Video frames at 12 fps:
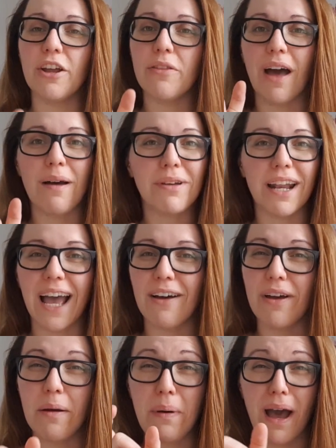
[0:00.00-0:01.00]
know that I'm gonna
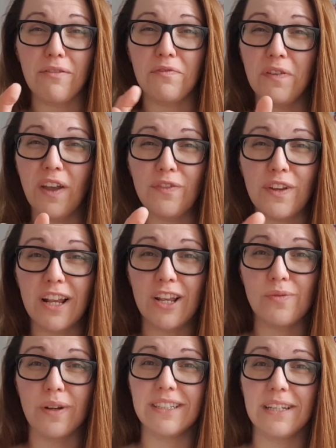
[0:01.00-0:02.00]
have about
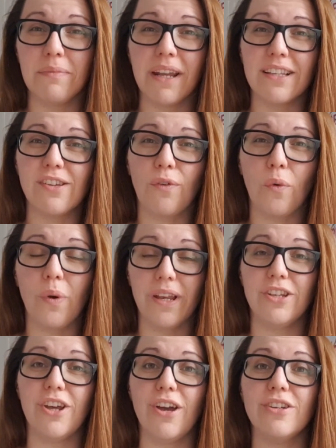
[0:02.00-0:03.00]
15 to 20 minutes of a
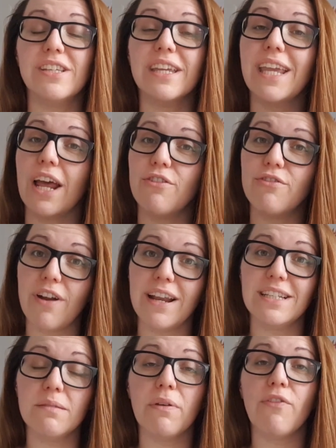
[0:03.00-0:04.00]
window to get
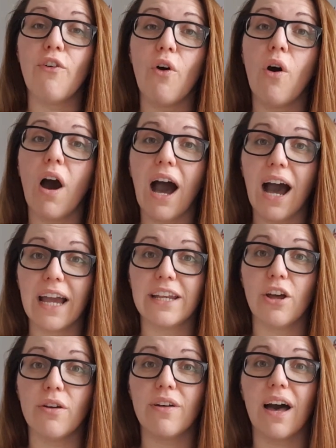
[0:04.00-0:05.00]
ready before I
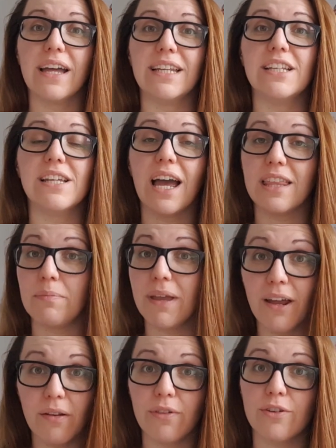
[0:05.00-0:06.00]
know that I need to either
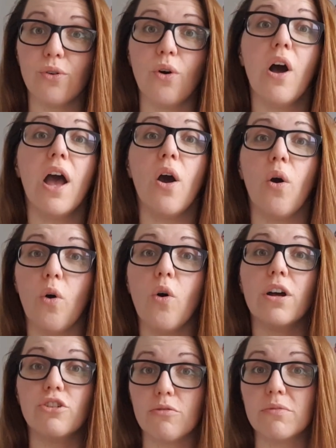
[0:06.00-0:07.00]
be out of the door
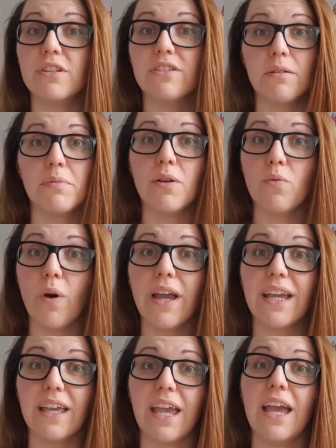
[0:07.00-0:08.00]
or Andromeda's gonna be
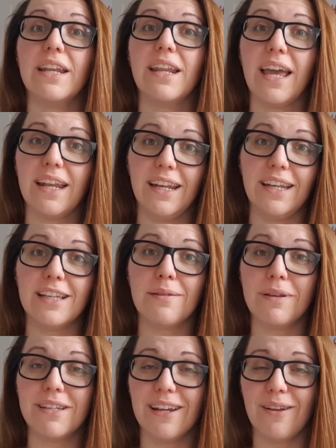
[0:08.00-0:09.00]
awake again and I need
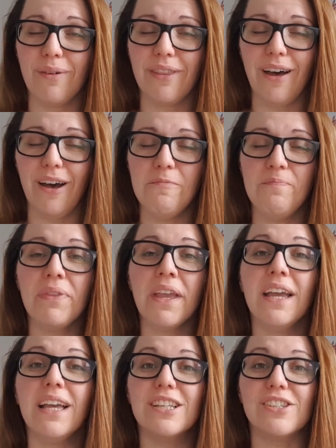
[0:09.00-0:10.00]
to be dealing with her.
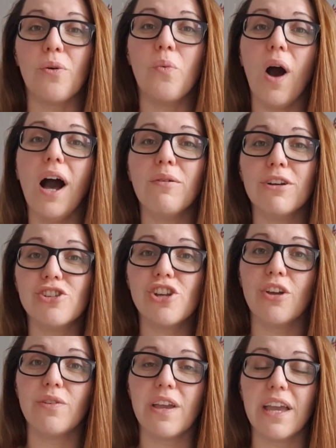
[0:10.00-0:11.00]
So what I wanna
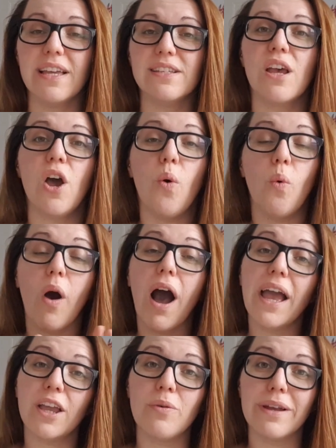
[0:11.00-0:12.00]
show you is what
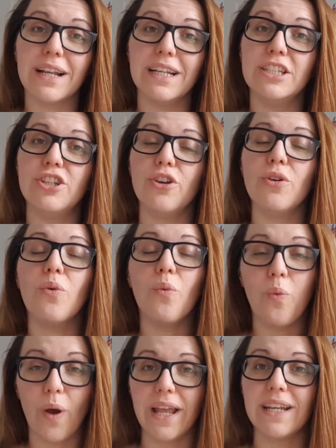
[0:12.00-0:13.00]
I quickly do
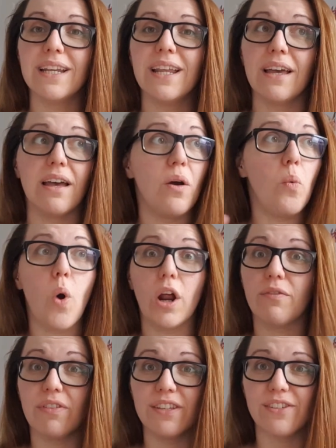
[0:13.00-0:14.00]
when
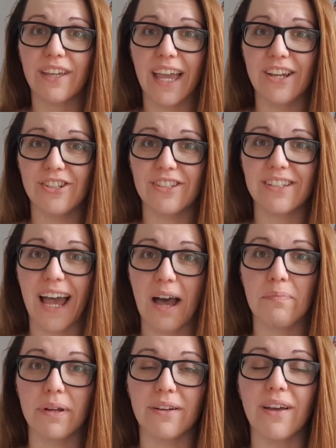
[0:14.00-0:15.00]
one of these occasions
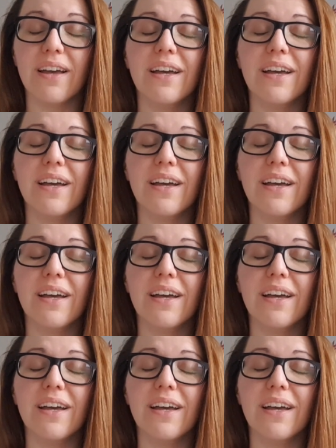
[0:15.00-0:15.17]
happen.